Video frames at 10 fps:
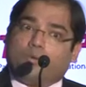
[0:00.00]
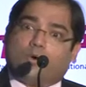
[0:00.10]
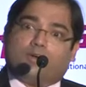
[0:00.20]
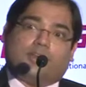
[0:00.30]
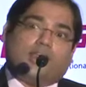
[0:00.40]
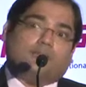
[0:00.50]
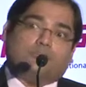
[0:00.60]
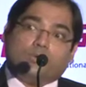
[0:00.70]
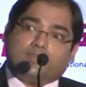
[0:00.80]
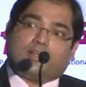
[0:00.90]
board
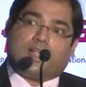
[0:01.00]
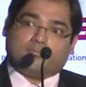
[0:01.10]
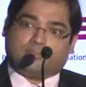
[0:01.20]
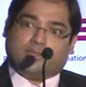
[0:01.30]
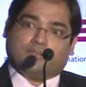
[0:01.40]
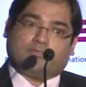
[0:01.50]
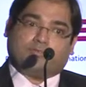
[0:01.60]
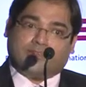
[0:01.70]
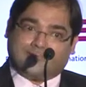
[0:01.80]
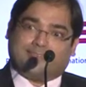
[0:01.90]
at both the companies of
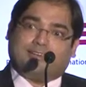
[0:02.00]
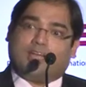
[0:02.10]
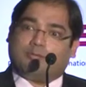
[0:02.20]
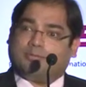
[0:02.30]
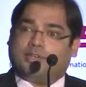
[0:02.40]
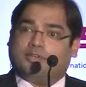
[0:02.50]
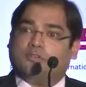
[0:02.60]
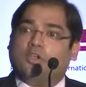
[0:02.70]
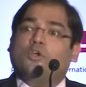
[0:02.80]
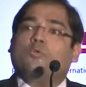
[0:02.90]
the listed
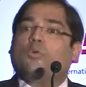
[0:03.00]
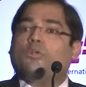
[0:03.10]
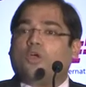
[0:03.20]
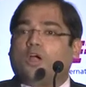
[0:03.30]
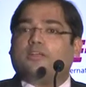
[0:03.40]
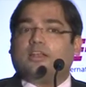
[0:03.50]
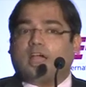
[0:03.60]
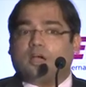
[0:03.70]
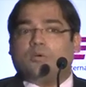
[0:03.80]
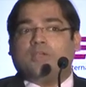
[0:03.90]
companies would not
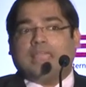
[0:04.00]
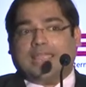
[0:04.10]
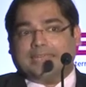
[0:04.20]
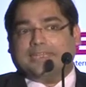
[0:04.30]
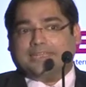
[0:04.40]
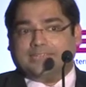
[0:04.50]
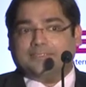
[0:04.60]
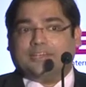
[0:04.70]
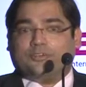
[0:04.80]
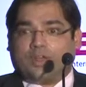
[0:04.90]
allow an
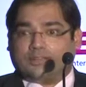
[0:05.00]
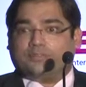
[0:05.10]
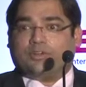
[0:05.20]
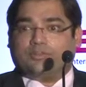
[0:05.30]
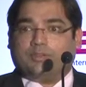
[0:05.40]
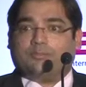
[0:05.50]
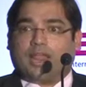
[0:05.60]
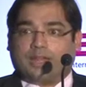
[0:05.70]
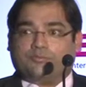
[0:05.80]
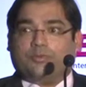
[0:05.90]
easy transfer of the
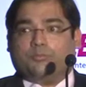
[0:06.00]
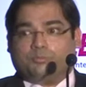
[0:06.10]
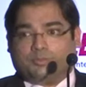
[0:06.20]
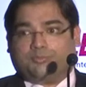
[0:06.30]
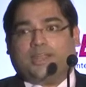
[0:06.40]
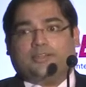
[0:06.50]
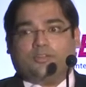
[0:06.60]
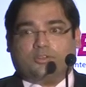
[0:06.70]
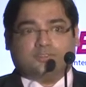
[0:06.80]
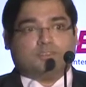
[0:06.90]
brand from the
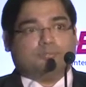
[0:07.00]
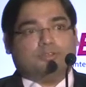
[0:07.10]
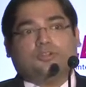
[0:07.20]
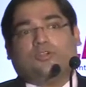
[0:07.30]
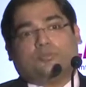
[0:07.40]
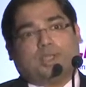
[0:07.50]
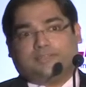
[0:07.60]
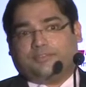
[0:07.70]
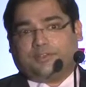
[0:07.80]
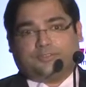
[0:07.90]
parent or the subsidiary or
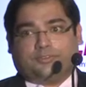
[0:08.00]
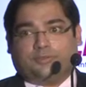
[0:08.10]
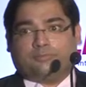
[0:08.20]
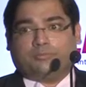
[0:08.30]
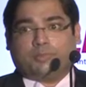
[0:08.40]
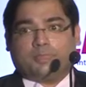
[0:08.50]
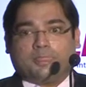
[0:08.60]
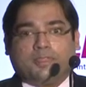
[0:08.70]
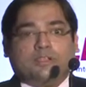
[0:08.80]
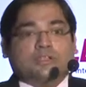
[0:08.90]
vice versa.
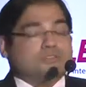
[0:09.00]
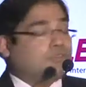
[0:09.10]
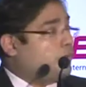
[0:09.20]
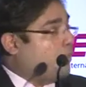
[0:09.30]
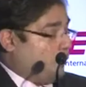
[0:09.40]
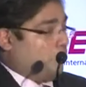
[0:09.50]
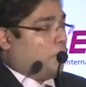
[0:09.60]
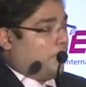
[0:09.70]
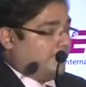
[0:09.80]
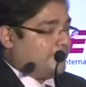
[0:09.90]
So
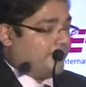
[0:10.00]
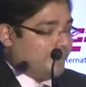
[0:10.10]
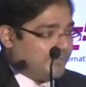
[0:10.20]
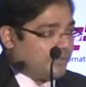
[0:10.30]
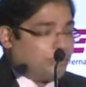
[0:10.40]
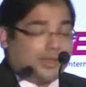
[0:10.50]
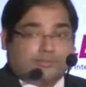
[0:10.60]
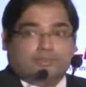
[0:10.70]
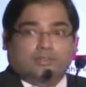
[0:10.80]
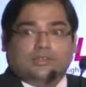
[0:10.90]
what is really the
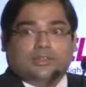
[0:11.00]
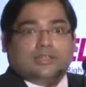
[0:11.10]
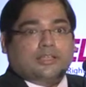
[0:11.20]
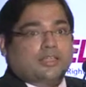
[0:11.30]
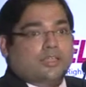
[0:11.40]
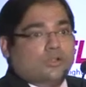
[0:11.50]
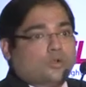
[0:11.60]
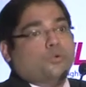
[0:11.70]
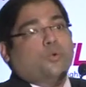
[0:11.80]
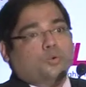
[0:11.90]
question?
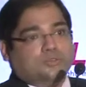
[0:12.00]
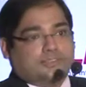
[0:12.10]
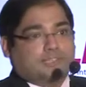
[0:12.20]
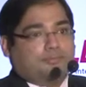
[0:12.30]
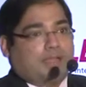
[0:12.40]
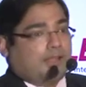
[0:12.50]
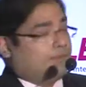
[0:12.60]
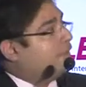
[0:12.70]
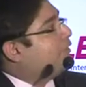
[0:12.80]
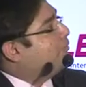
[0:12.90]
Who owns this
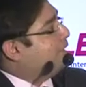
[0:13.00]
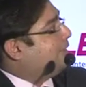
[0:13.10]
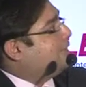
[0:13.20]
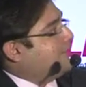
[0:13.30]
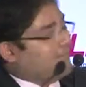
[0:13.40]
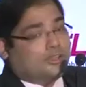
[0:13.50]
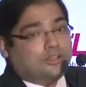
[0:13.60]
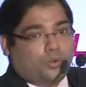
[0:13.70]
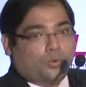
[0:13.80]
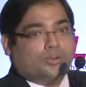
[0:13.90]
brand? Whether the
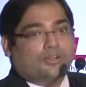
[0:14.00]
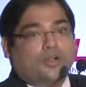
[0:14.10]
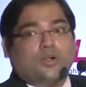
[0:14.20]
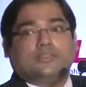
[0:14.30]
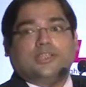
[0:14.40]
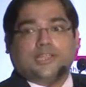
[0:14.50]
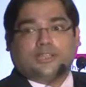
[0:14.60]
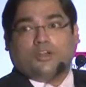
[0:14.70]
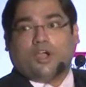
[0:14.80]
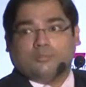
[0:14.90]
legal owner or the
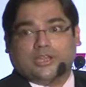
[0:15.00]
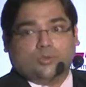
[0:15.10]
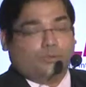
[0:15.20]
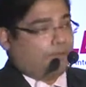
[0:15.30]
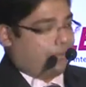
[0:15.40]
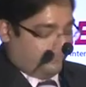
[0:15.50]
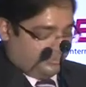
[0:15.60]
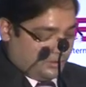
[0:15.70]
economic owner?